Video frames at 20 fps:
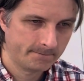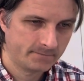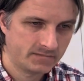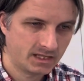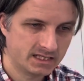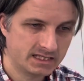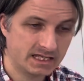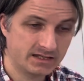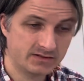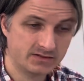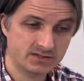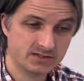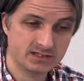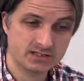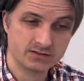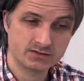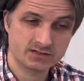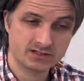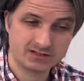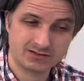Now
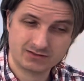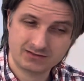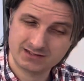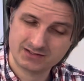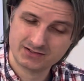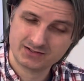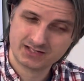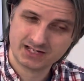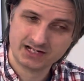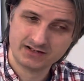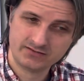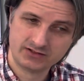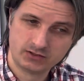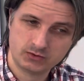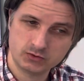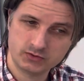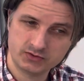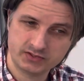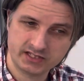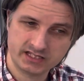there's kind of a
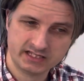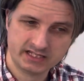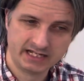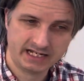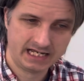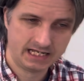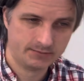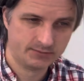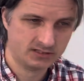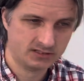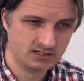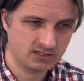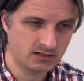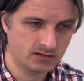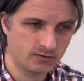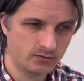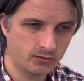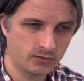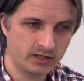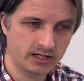cool thing that happens
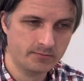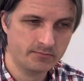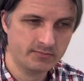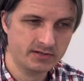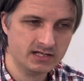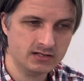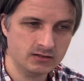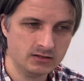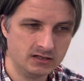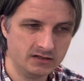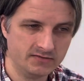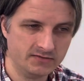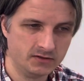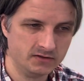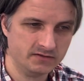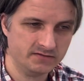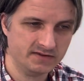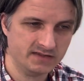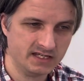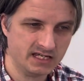here. When I peel off all
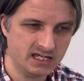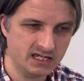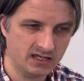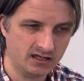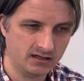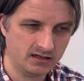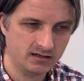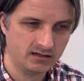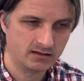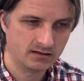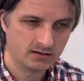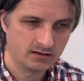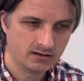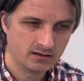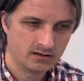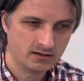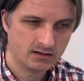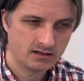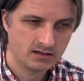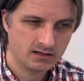of the ink,
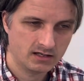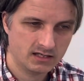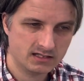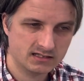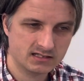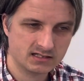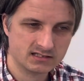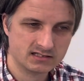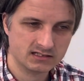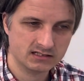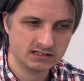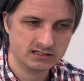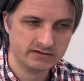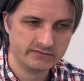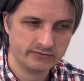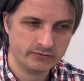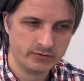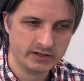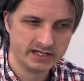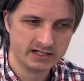it doesn't leave
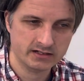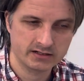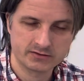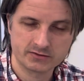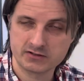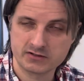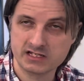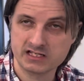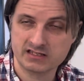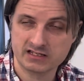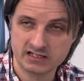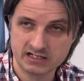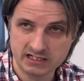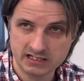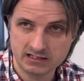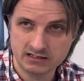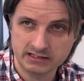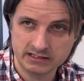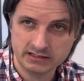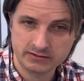white underneath it.
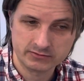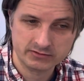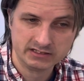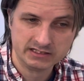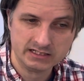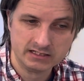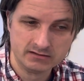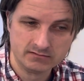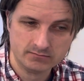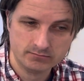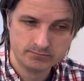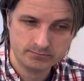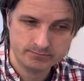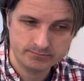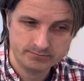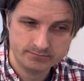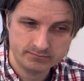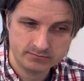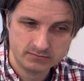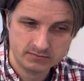It literally
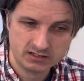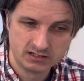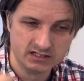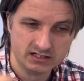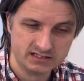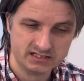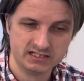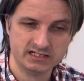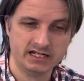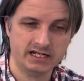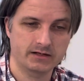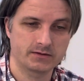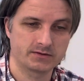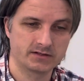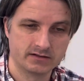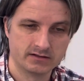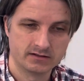cuts it out.